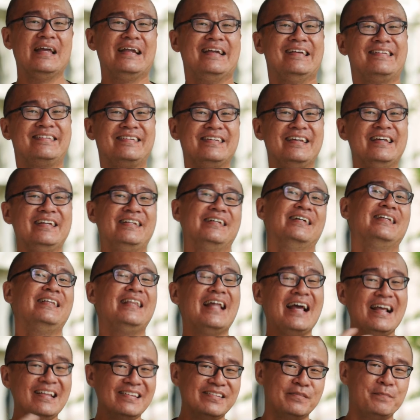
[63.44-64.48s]
It is either
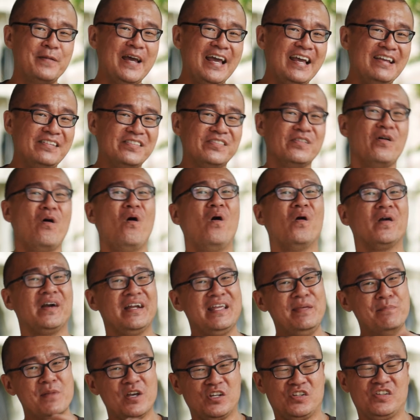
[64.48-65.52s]
lens-based or
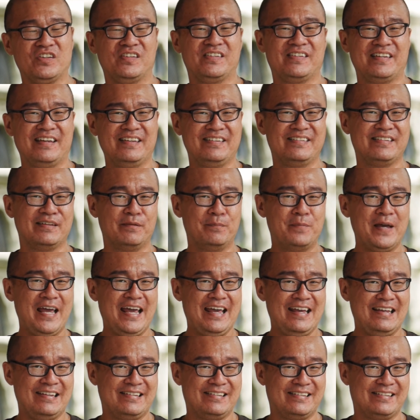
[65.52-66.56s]
image
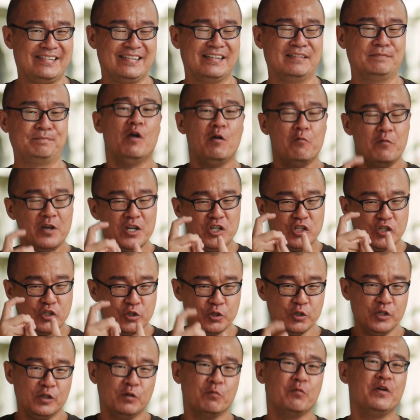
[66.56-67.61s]
sensor-based. When we
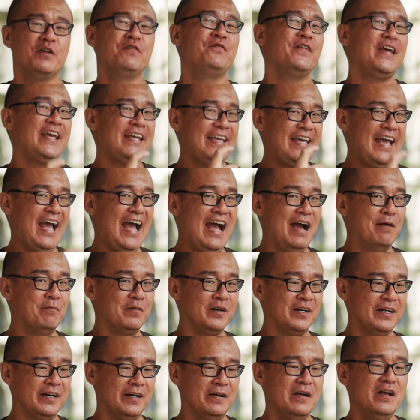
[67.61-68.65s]
shoot with a
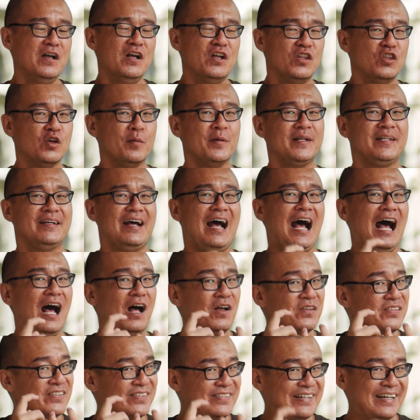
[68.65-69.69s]
camera, no matter
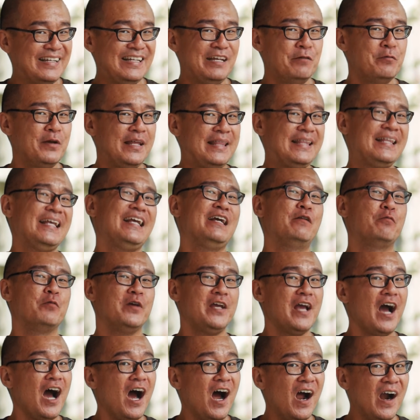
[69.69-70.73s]
how steady we think
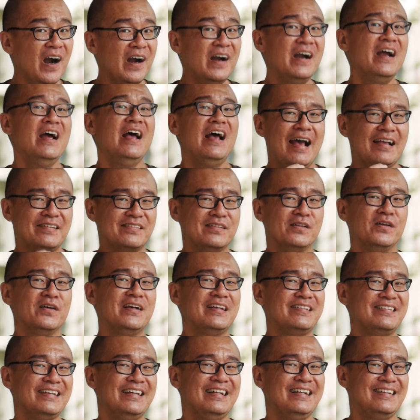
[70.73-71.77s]
we are, as long
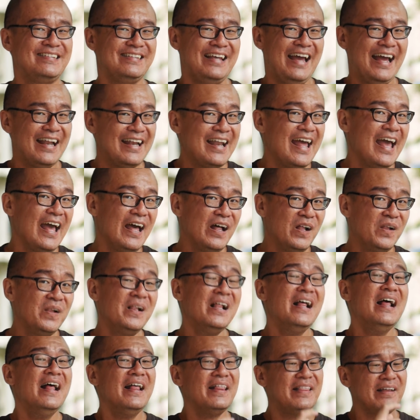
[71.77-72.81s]
as it is handheld,
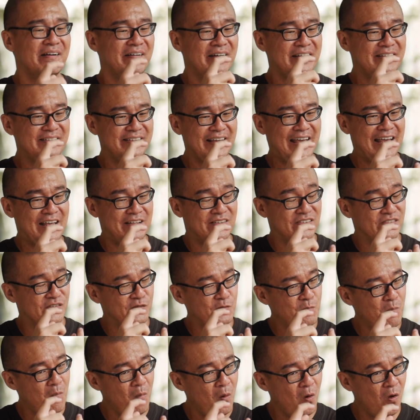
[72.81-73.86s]
there is a
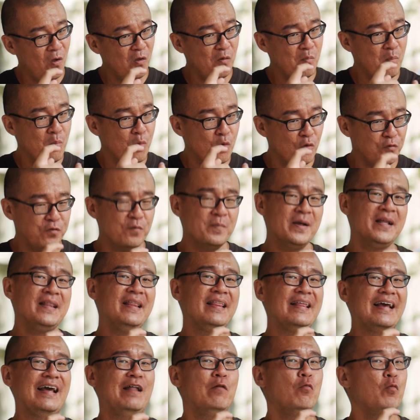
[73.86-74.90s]
small
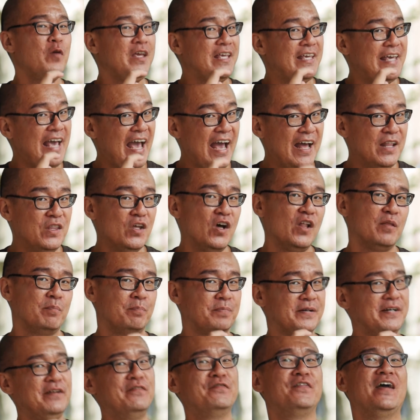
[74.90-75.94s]
movement that we cannot
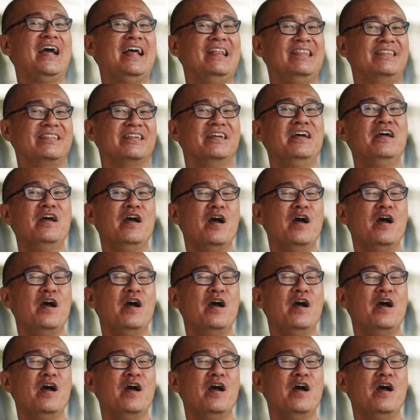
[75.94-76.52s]
prevent.